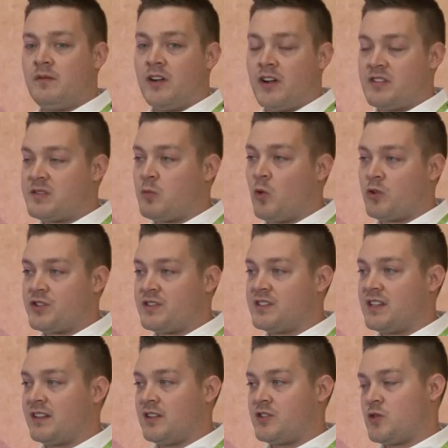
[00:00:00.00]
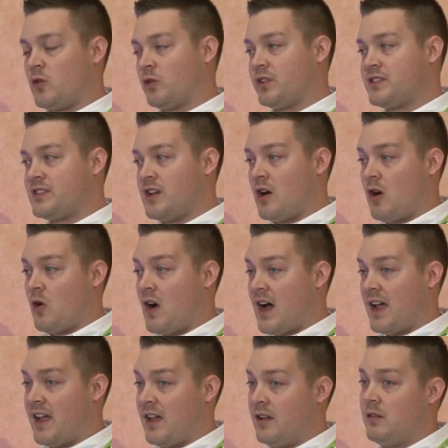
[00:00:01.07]
various portions that they struggle to see
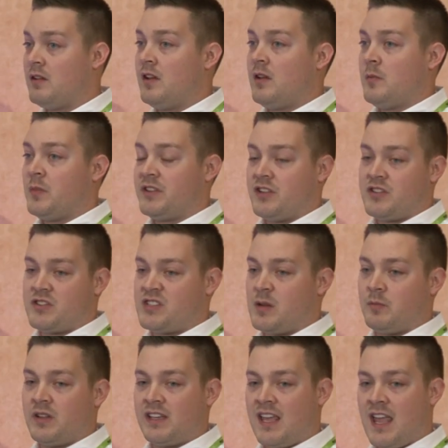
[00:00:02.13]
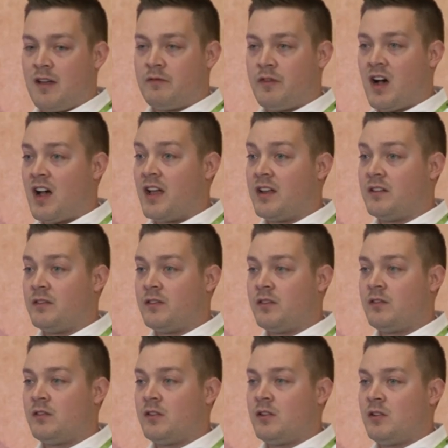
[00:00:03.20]
ROI in, but they just simply can't find
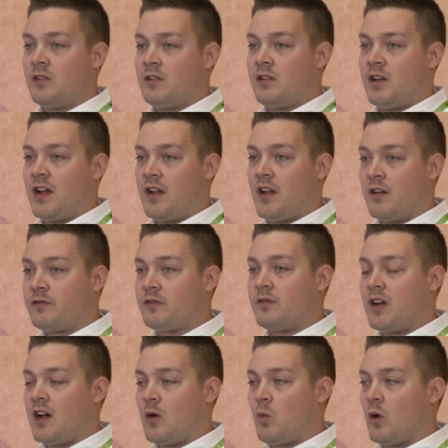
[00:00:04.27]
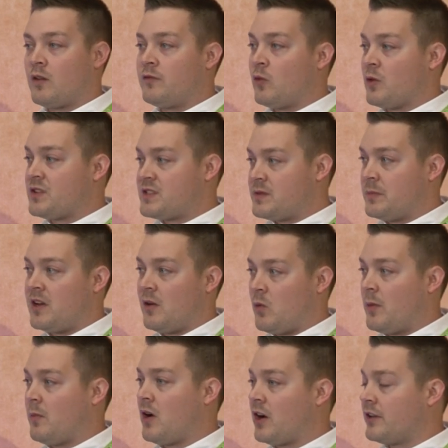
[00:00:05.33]
enough uh, workforce depending on
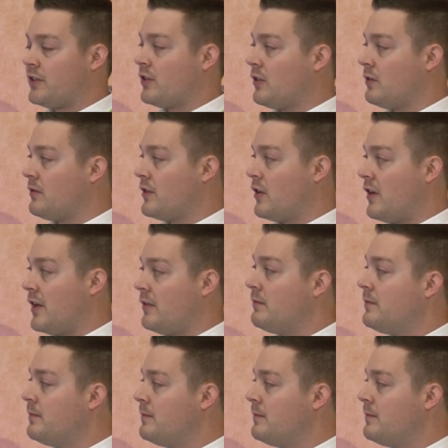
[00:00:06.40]
what market they're, they're in.